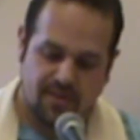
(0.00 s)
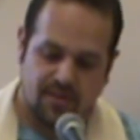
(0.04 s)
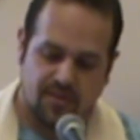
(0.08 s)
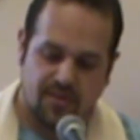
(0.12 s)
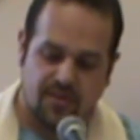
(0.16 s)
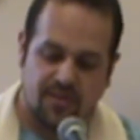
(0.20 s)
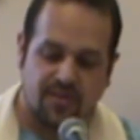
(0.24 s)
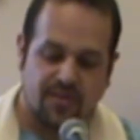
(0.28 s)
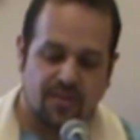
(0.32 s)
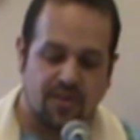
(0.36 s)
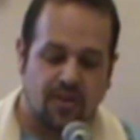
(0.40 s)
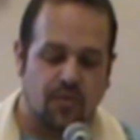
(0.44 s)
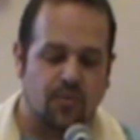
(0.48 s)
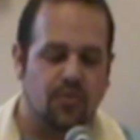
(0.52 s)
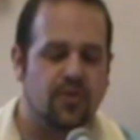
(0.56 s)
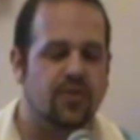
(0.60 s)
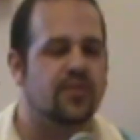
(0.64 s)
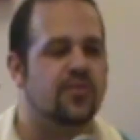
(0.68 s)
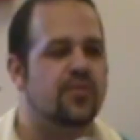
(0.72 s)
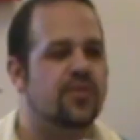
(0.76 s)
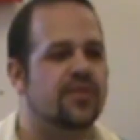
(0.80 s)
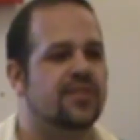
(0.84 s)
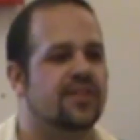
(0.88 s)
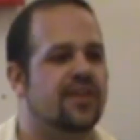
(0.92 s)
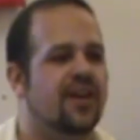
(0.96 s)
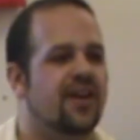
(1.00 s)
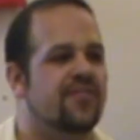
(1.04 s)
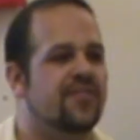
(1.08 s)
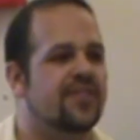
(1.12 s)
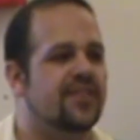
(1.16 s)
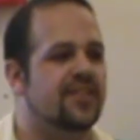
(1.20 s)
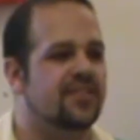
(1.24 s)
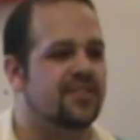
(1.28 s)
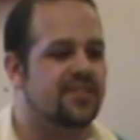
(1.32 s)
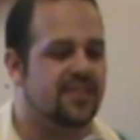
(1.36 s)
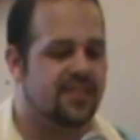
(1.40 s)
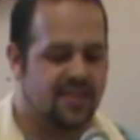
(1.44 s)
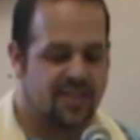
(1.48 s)
Look at our work with
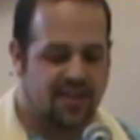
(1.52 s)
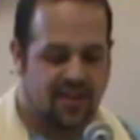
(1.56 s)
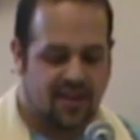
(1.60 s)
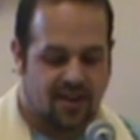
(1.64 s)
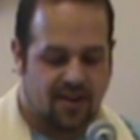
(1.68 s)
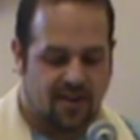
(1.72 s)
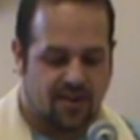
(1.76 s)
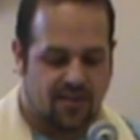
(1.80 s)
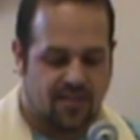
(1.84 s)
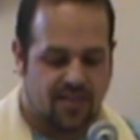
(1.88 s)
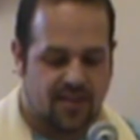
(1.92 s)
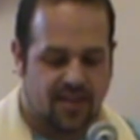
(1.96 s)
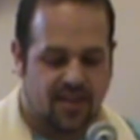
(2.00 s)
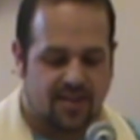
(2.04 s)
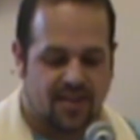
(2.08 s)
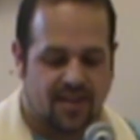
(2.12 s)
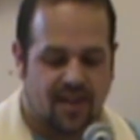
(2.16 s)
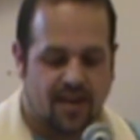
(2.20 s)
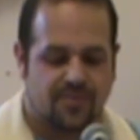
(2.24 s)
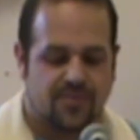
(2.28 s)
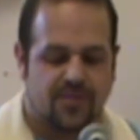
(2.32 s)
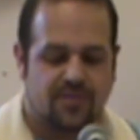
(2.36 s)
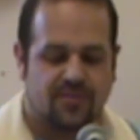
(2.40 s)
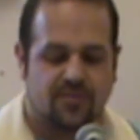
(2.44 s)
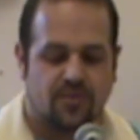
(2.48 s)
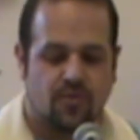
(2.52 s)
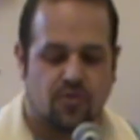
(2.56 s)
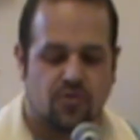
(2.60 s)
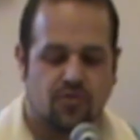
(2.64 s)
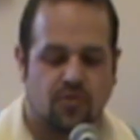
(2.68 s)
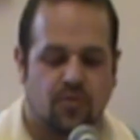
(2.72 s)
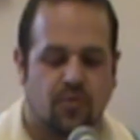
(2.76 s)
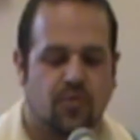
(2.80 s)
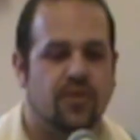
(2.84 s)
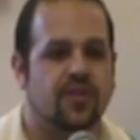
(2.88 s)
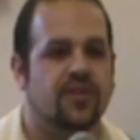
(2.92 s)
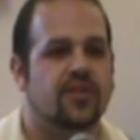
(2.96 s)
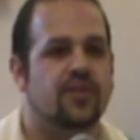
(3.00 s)
Covenant to Care and the Adopt a
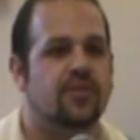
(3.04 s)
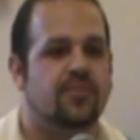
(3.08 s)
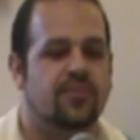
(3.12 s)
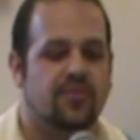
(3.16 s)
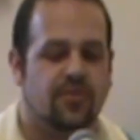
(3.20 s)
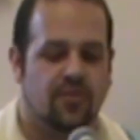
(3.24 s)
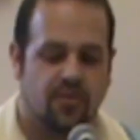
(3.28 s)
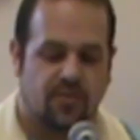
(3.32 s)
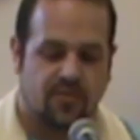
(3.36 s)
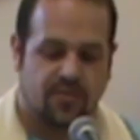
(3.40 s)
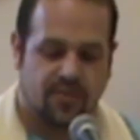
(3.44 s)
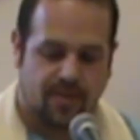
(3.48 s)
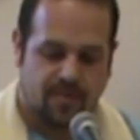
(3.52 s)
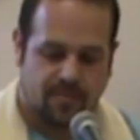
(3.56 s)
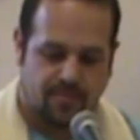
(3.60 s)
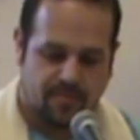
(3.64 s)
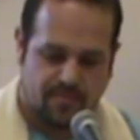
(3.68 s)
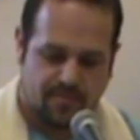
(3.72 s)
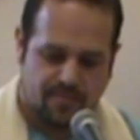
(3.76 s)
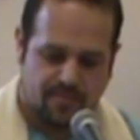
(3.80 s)
Social Worker program.